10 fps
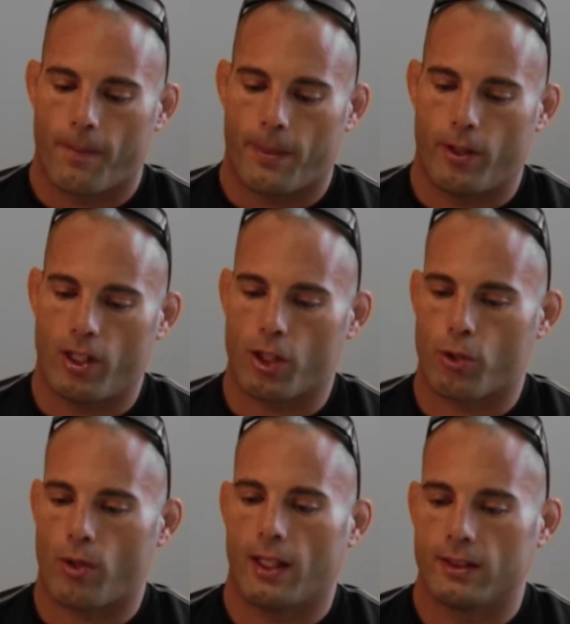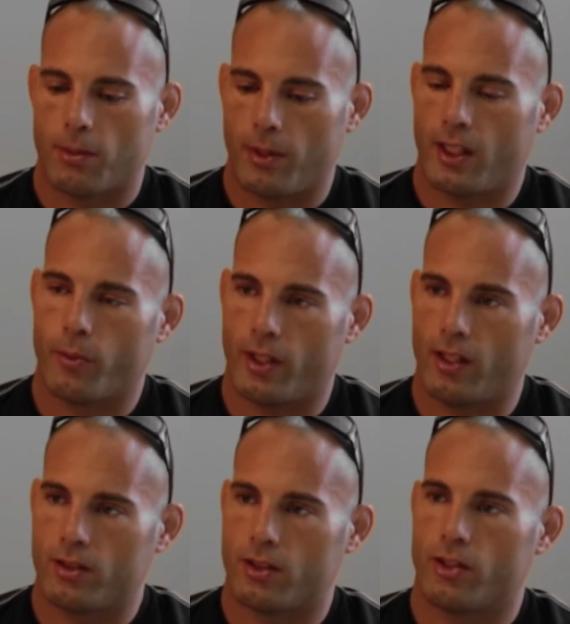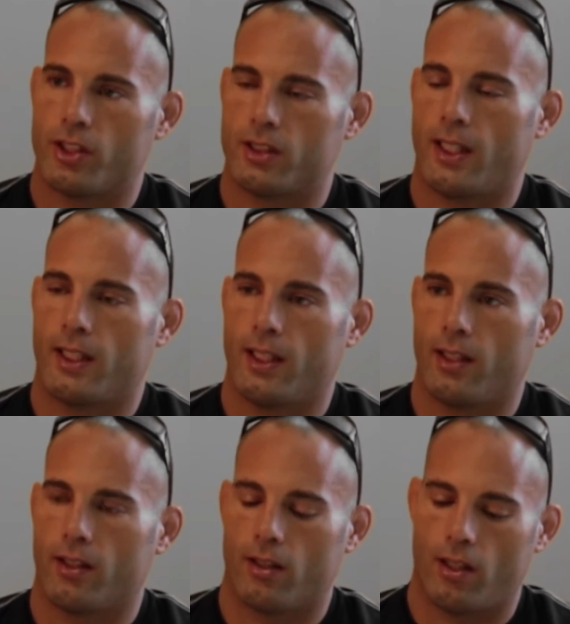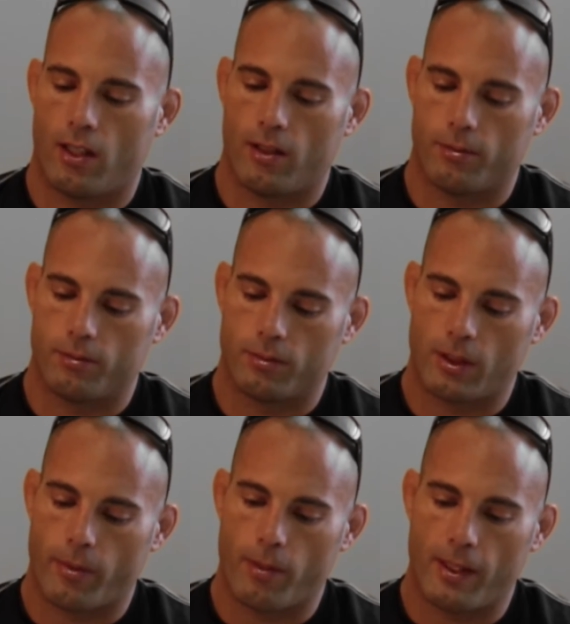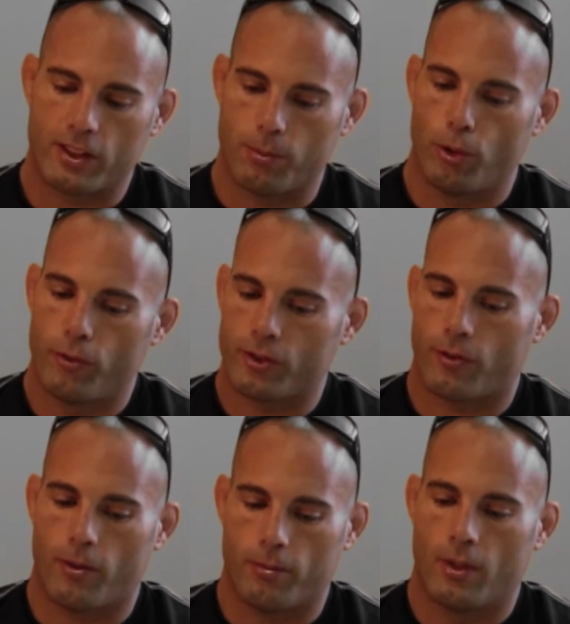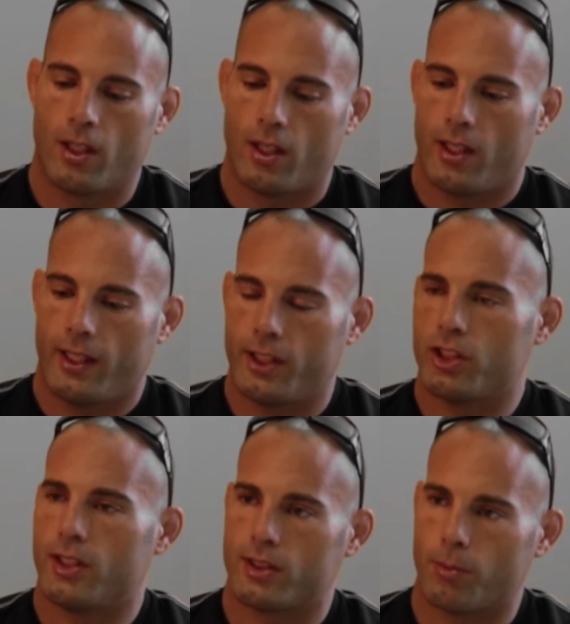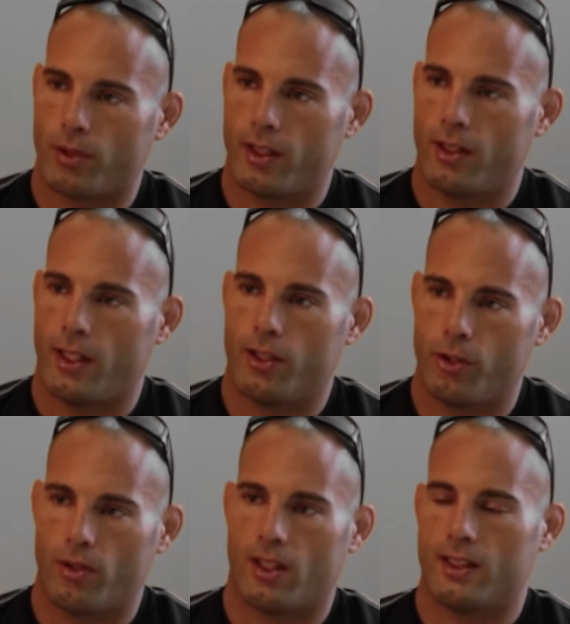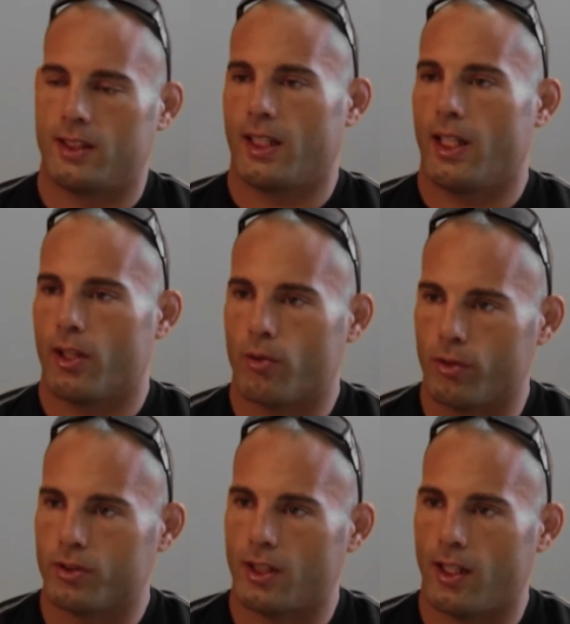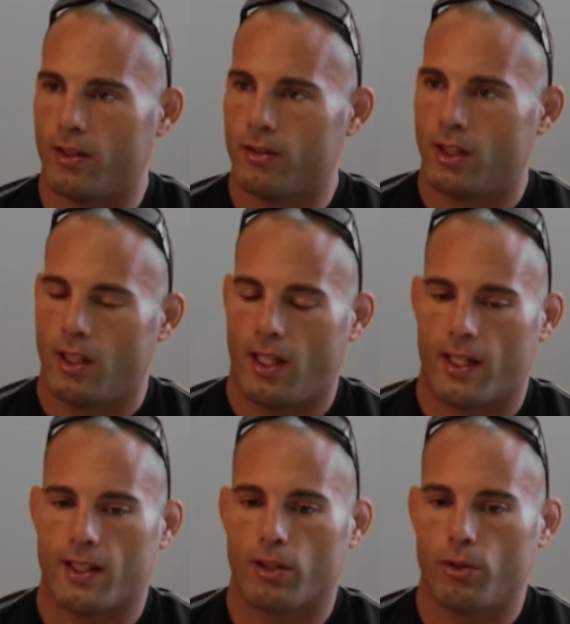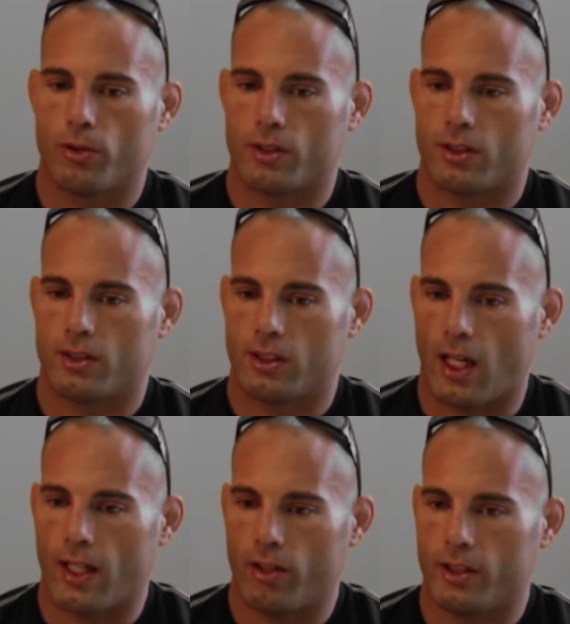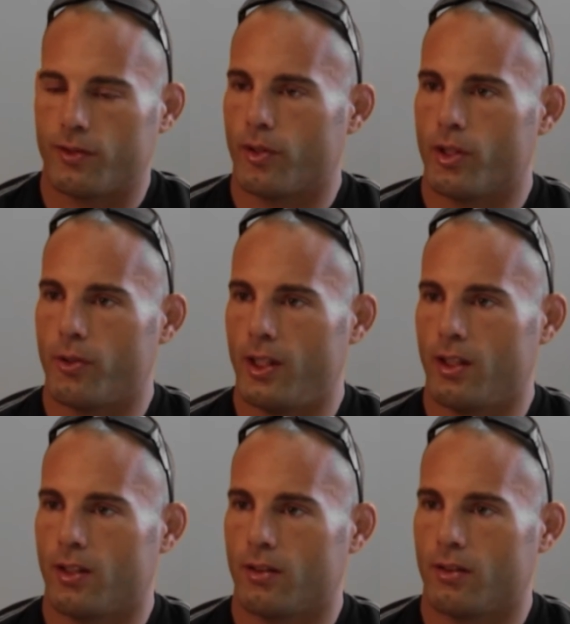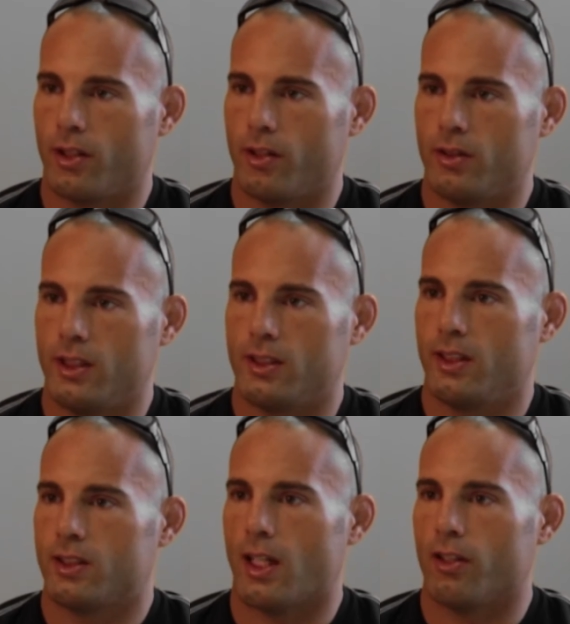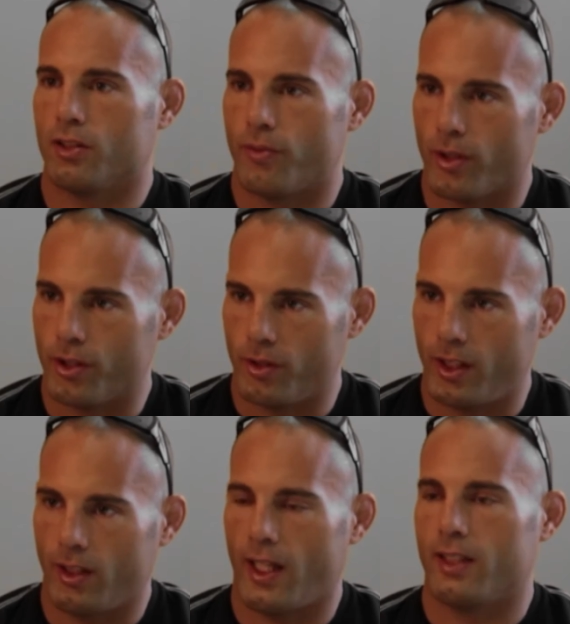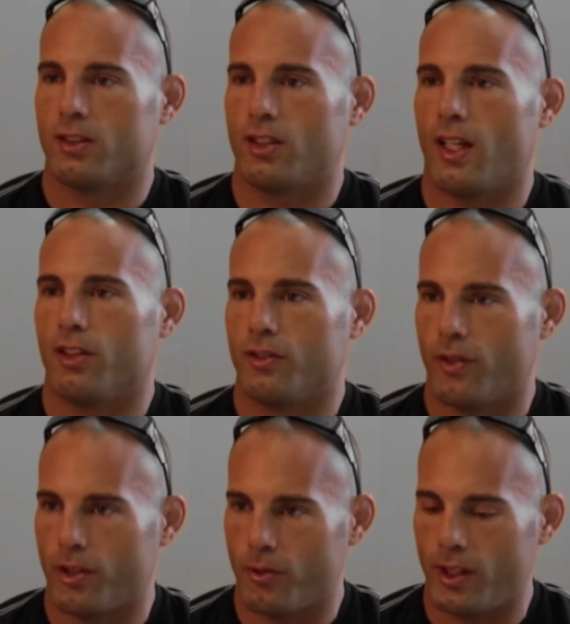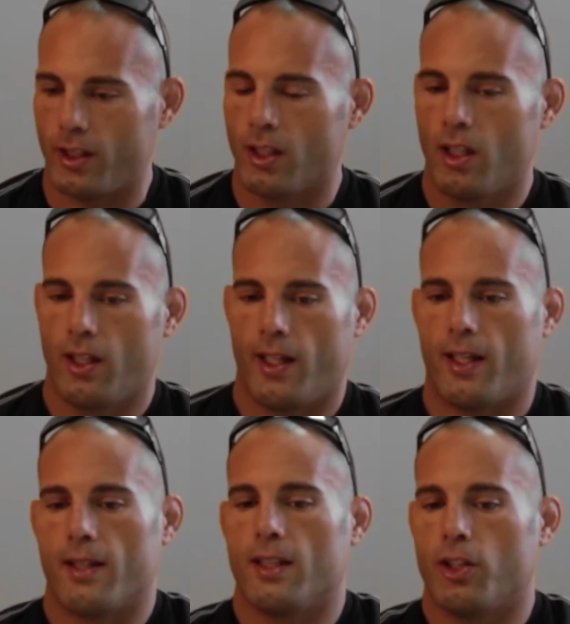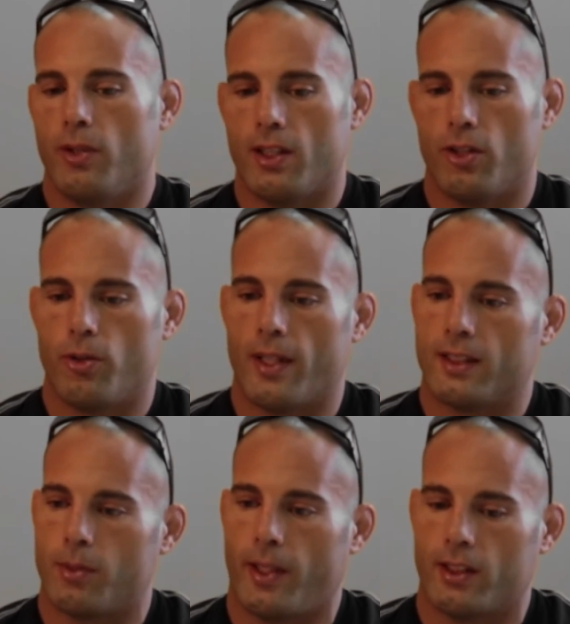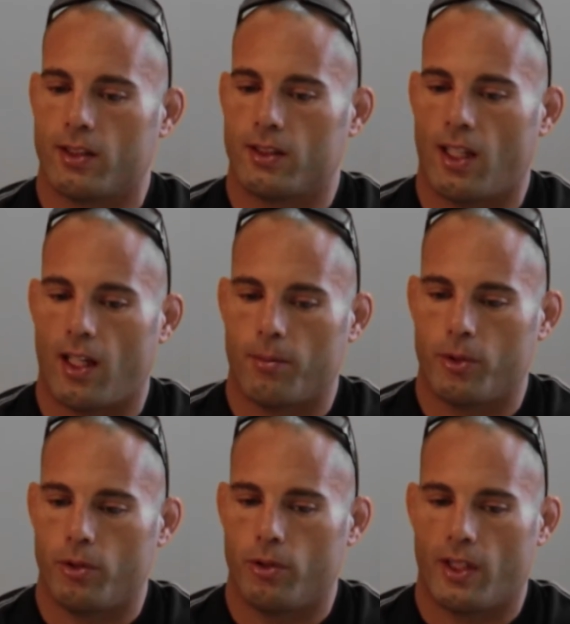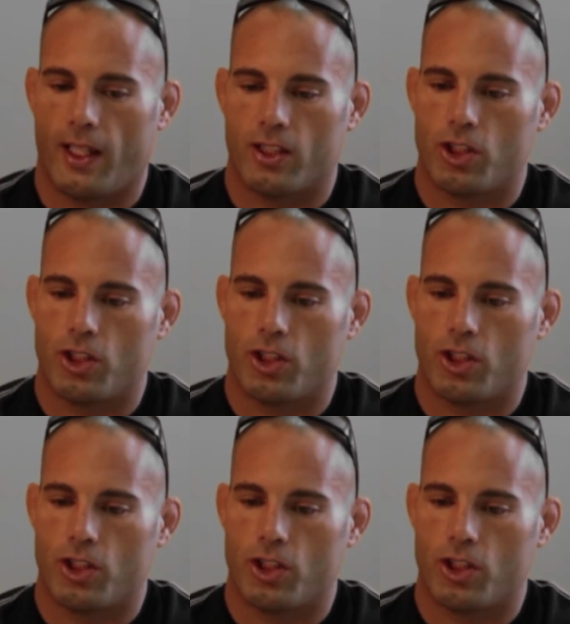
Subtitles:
they're not trying to be anyone else. They're just taking some of the best moves from each discipline and utilizing it in their own style. I think Luke's style is very unique. DC's style is very unique. Cain's style is very unique. And I think you need to do that to make it to the top. You can't